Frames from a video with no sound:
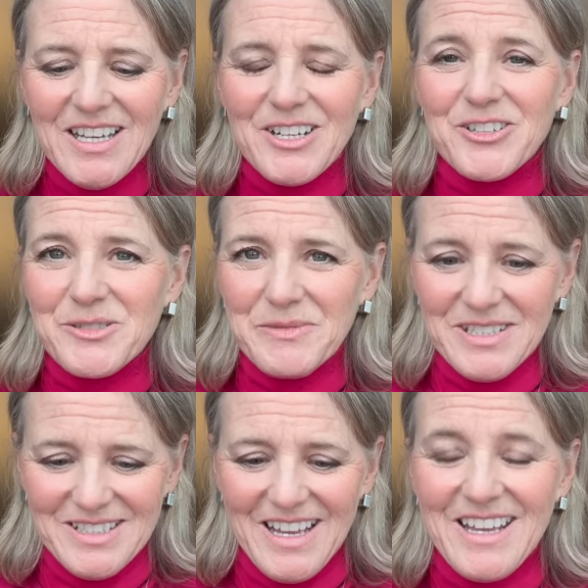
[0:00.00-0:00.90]

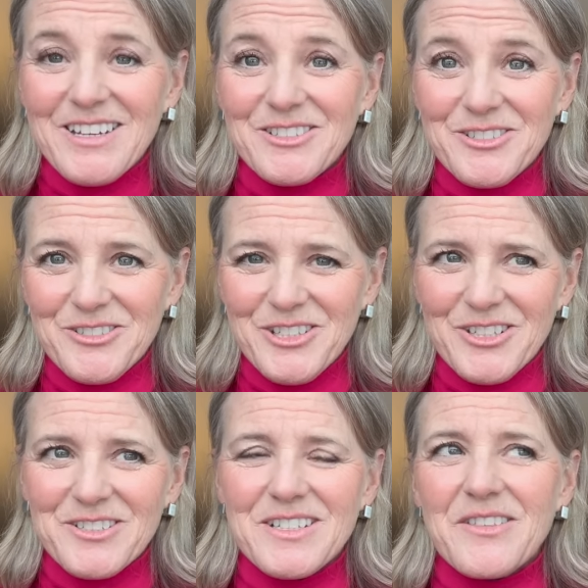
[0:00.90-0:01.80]
Christmas, and New
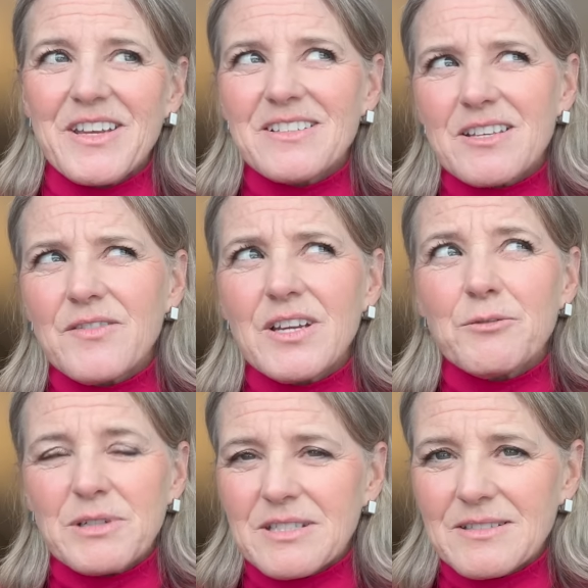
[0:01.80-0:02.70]
Year's. Now Thanksgiving
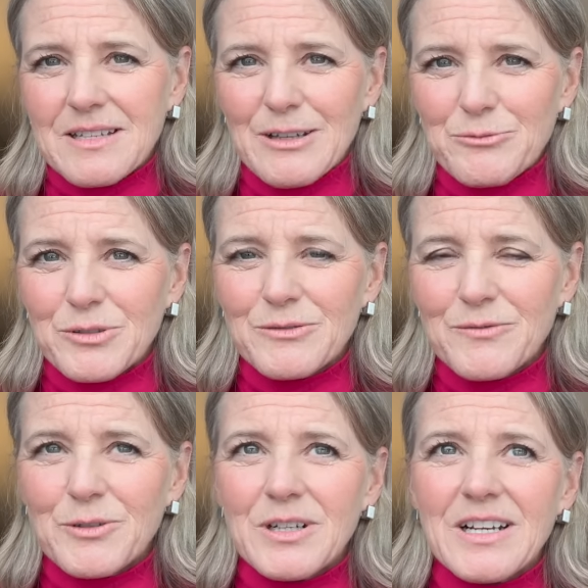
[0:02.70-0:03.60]
I wasn't scheduled
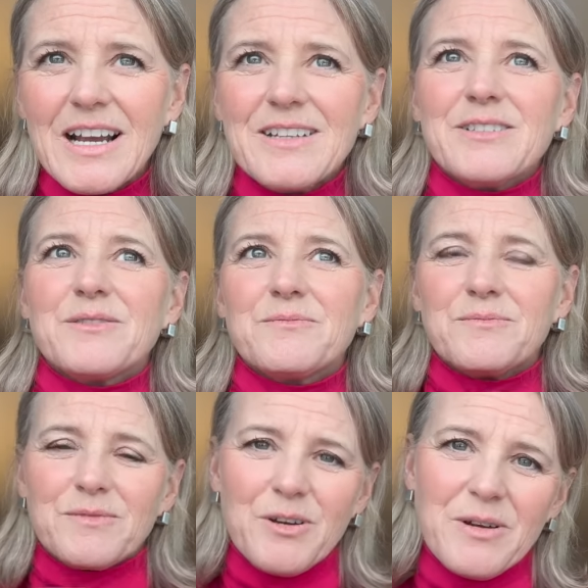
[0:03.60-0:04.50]
for, I had to
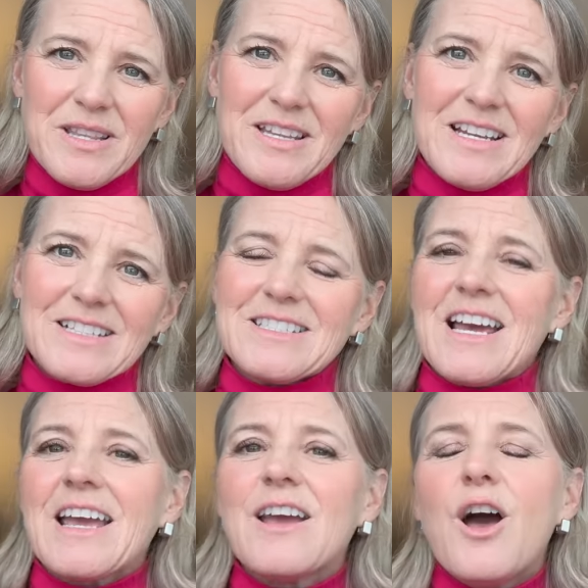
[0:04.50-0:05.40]
go in the next
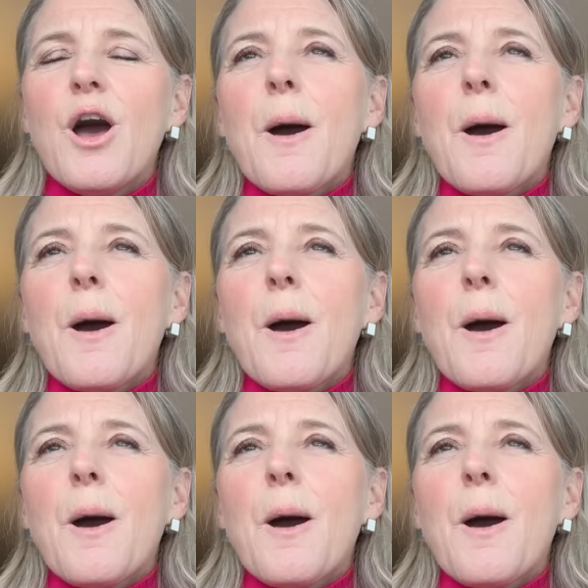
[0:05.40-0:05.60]
day.